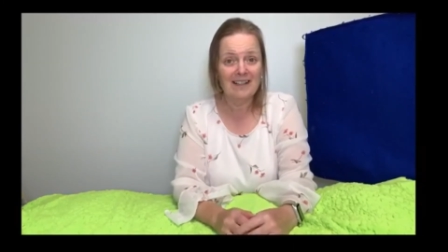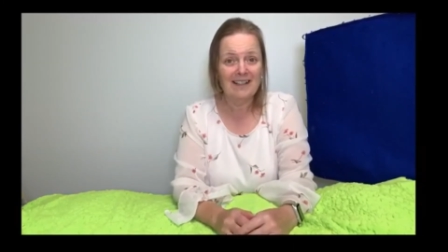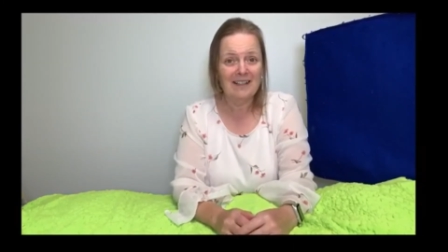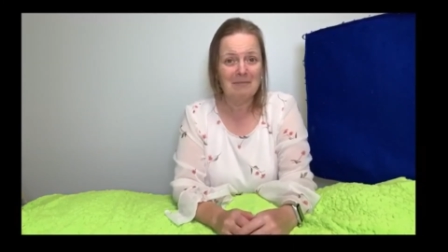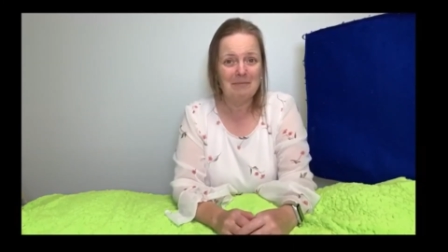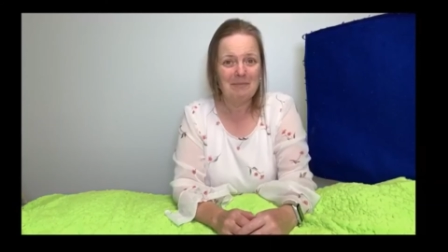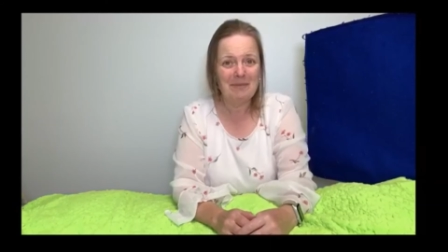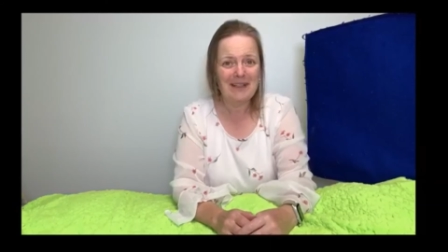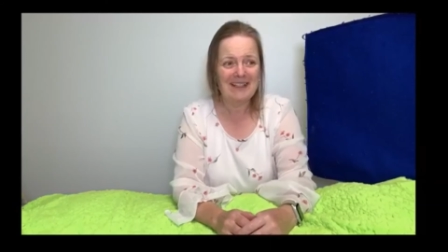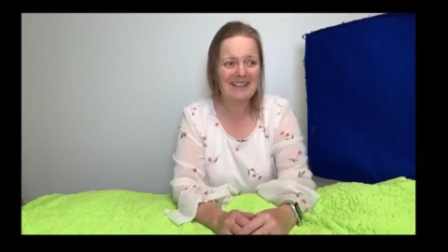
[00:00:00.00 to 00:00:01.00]
But
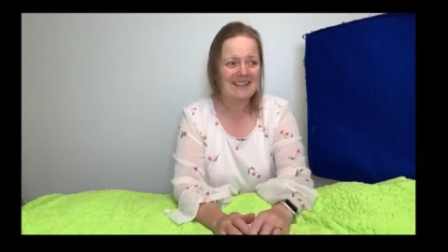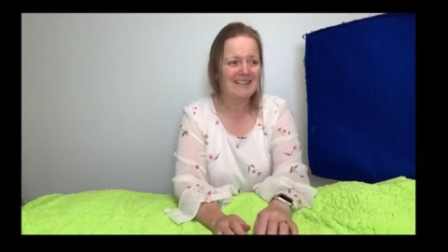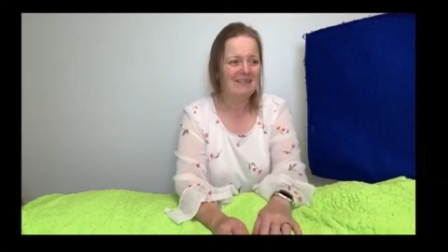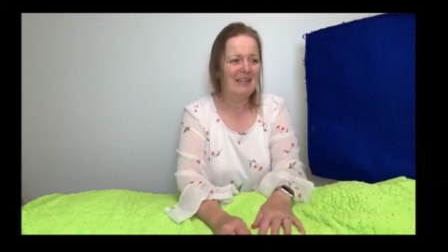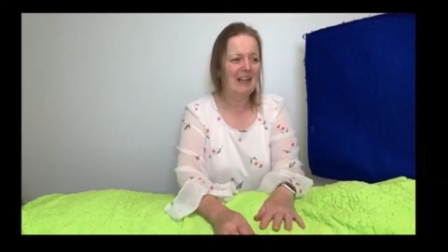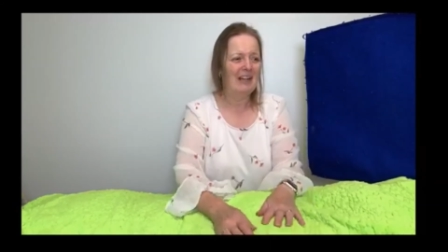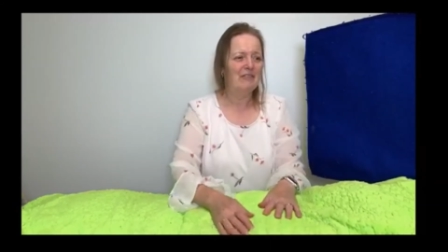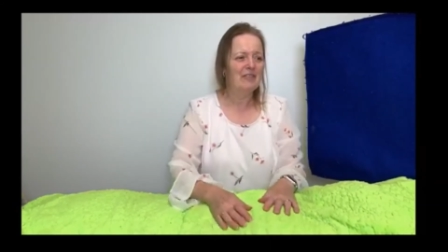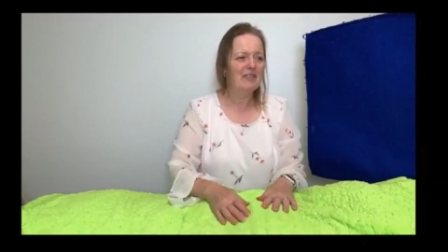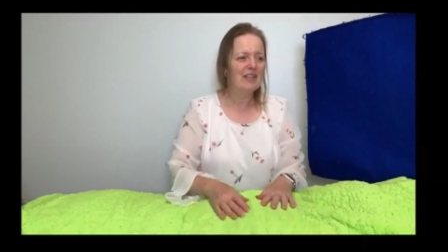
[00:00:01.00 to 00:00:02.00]
we have
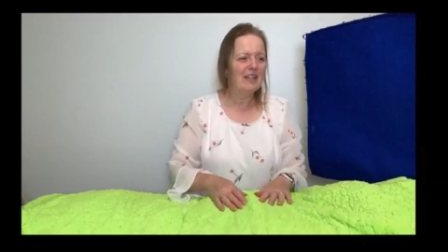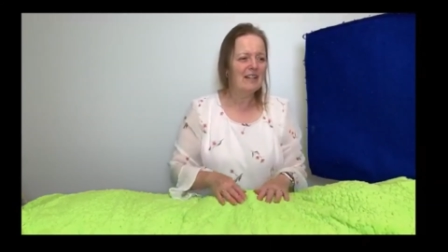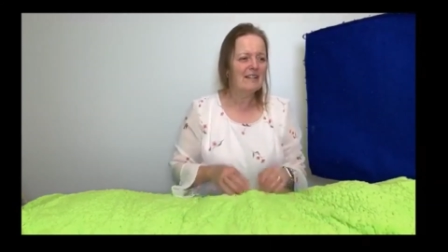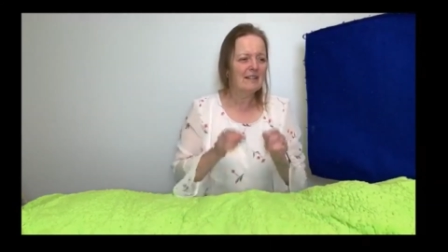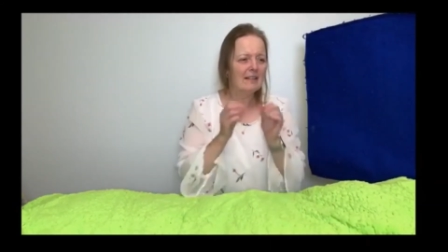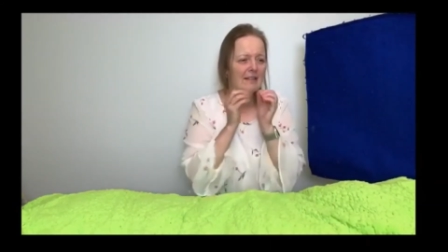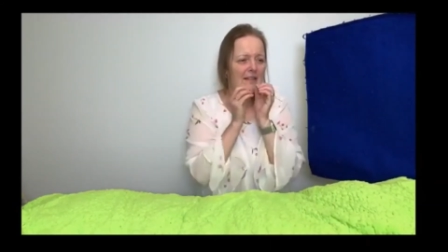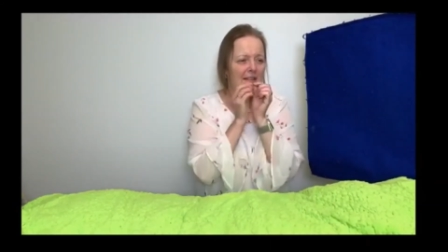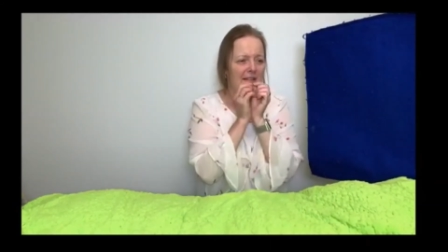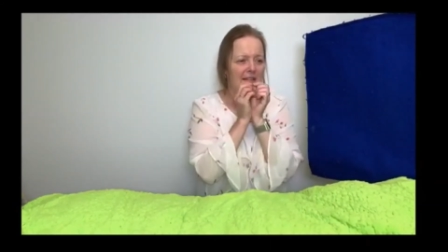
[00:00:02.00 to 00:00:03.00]
just a
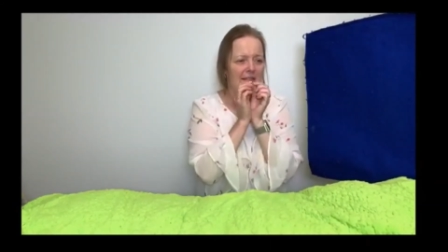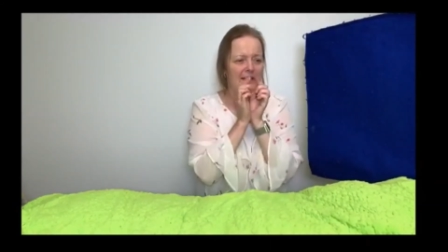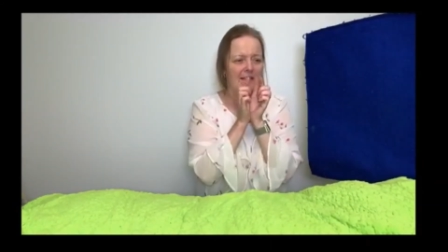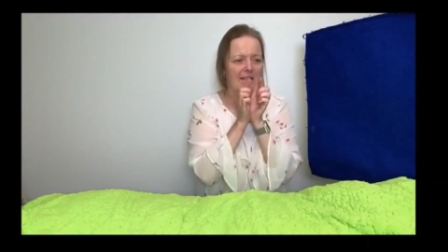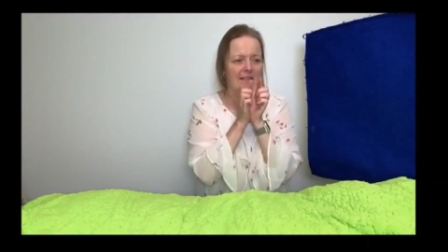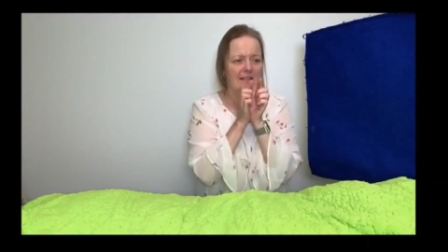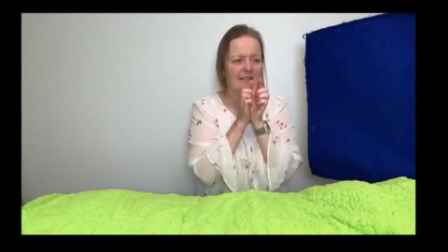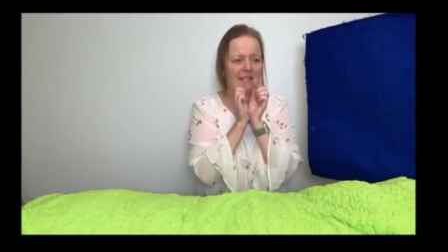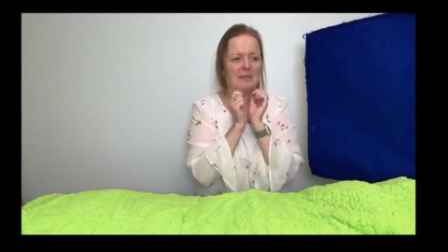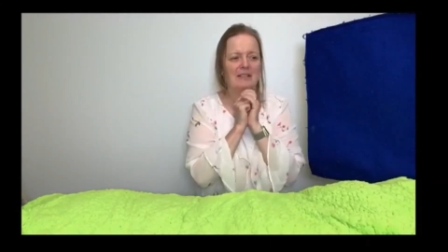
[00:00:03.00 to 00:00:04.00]
little
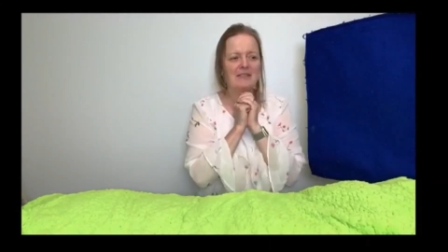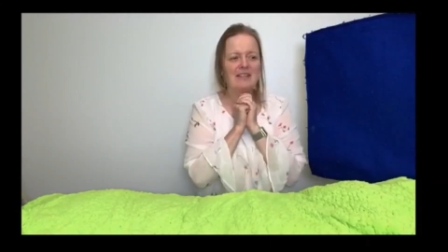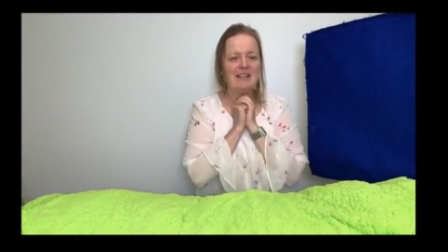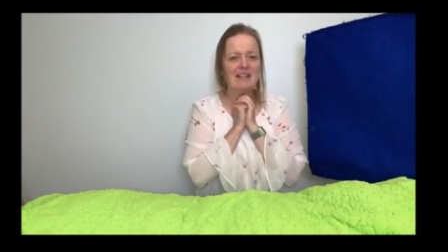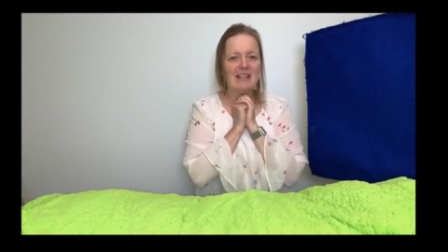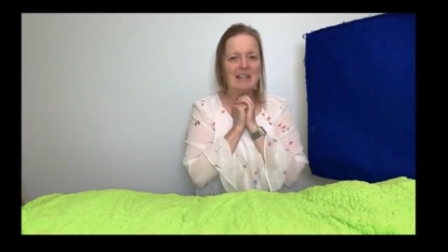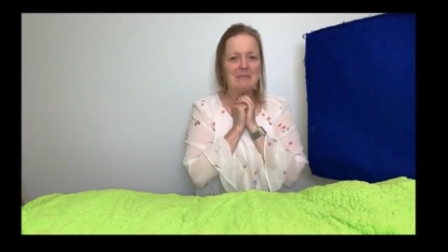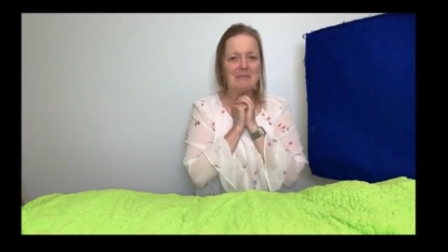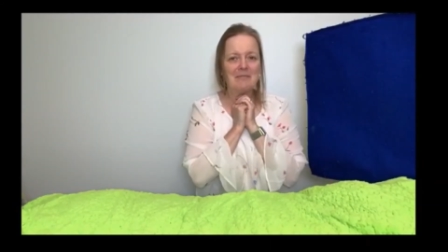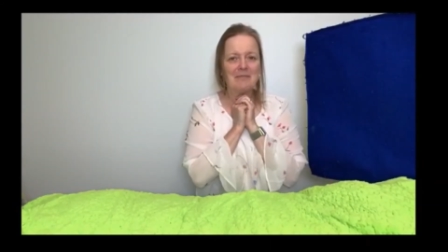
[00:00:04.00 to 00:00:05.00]
tiny bit of time.
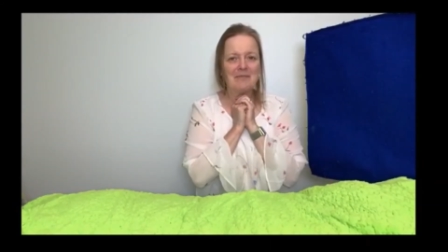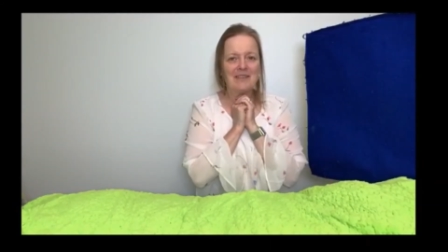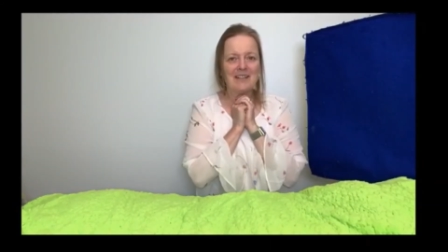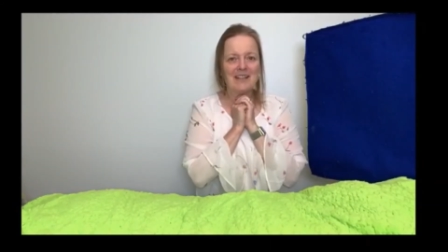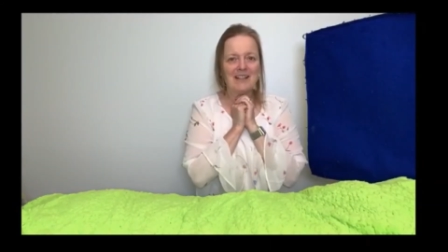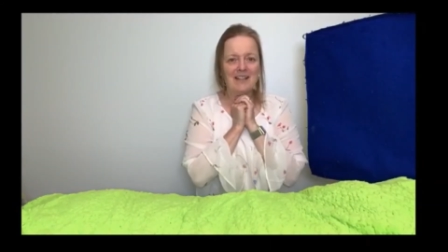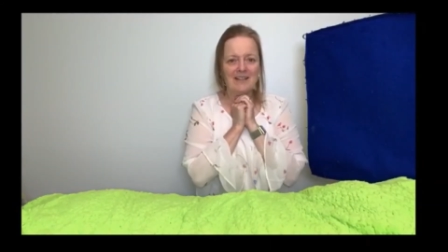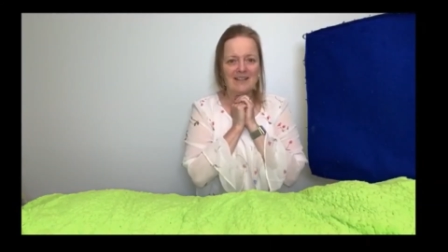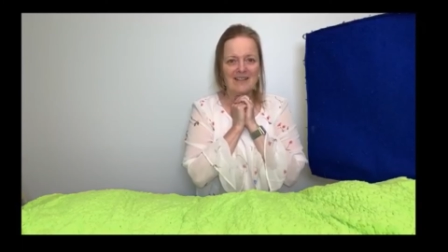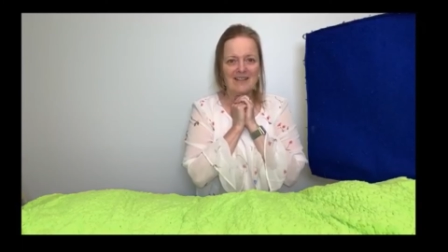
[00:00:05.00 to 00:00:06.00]

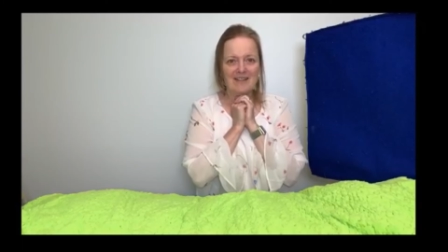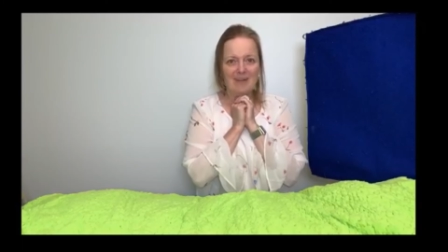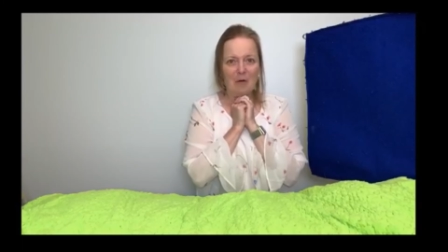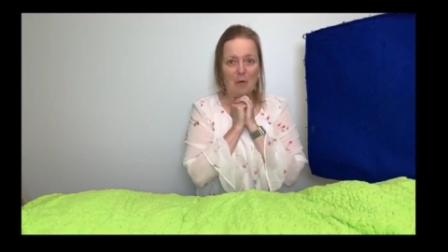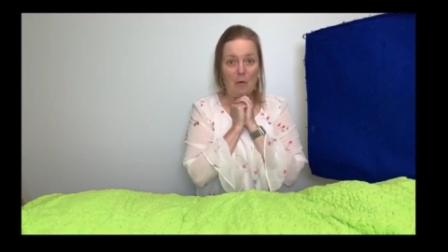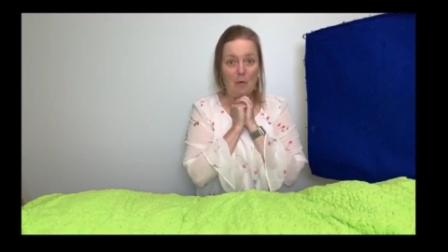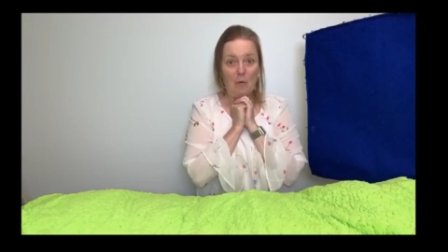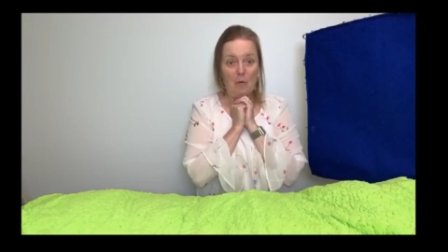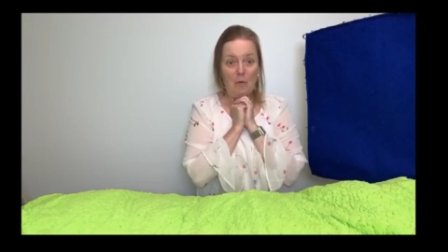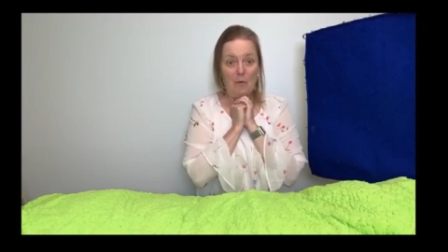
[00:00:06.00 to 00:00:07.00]
So,
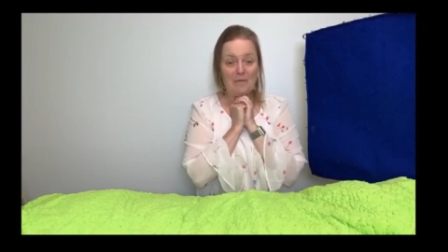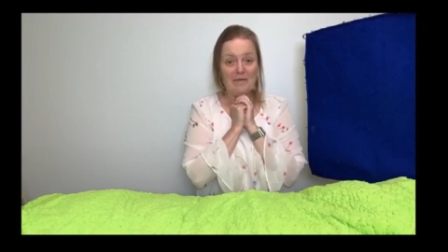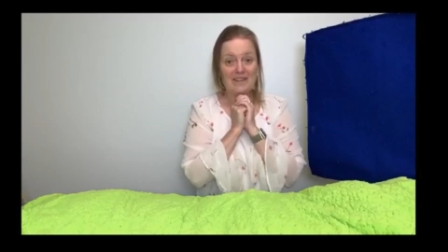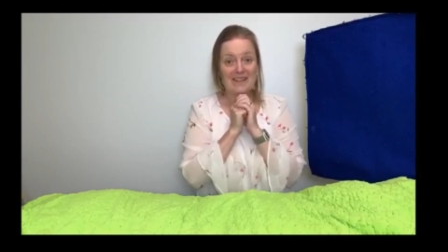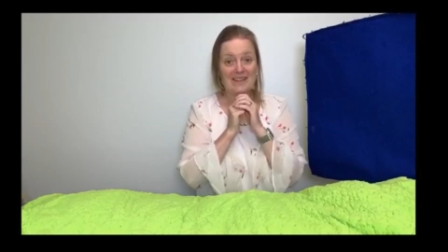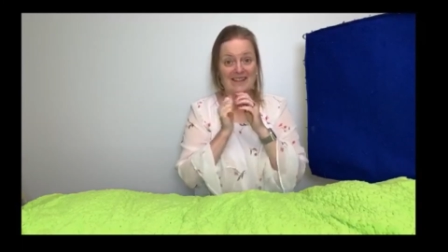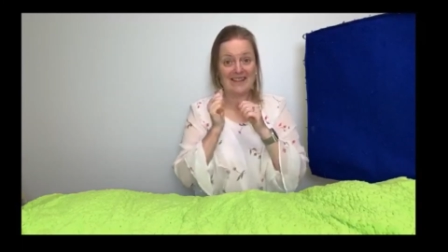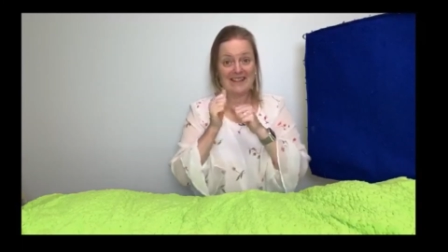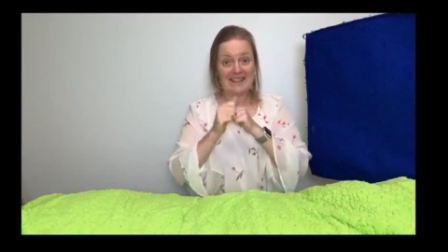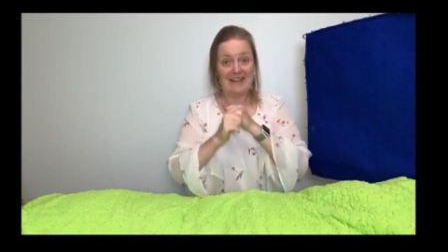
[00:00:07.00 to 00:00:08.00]

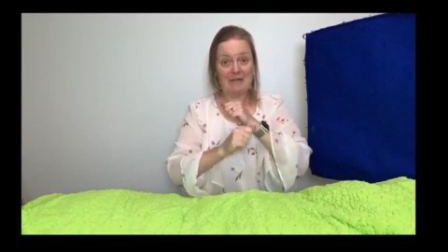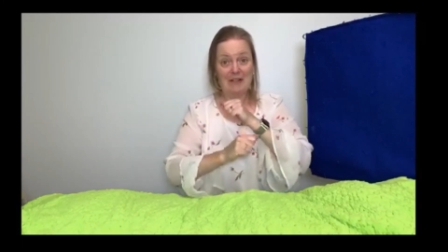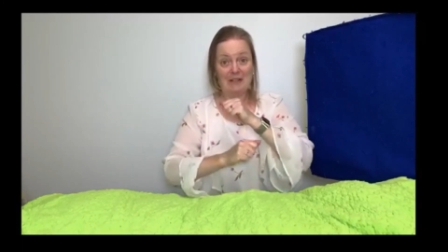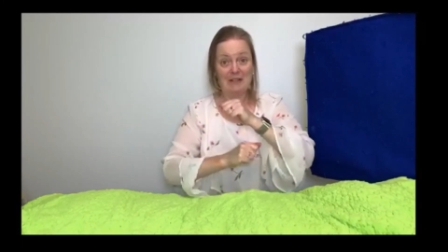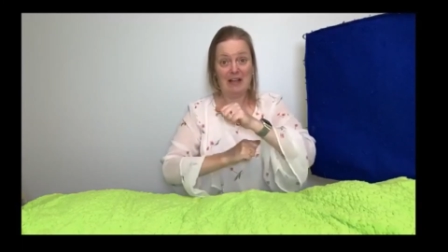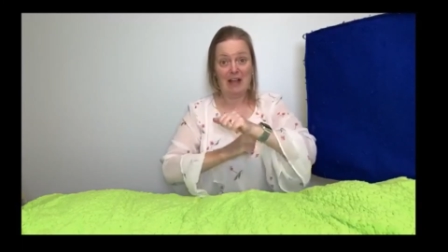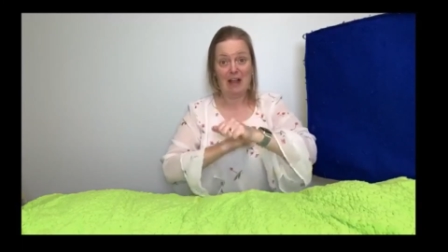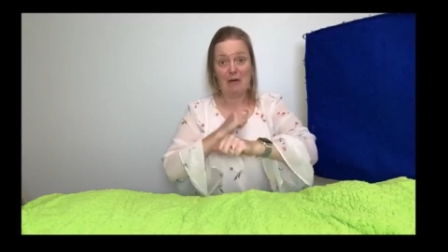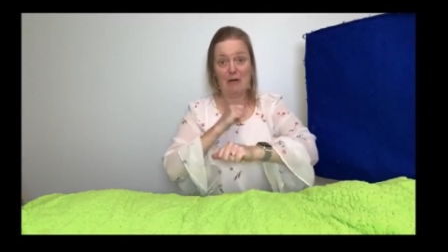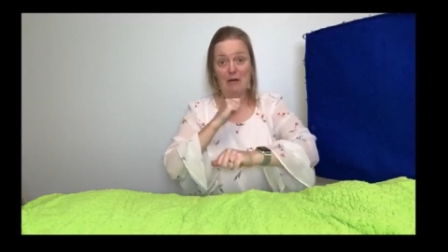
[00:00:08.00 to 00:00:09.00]
shall we do
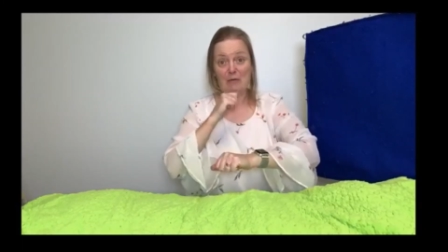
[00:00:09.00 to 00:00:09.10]
our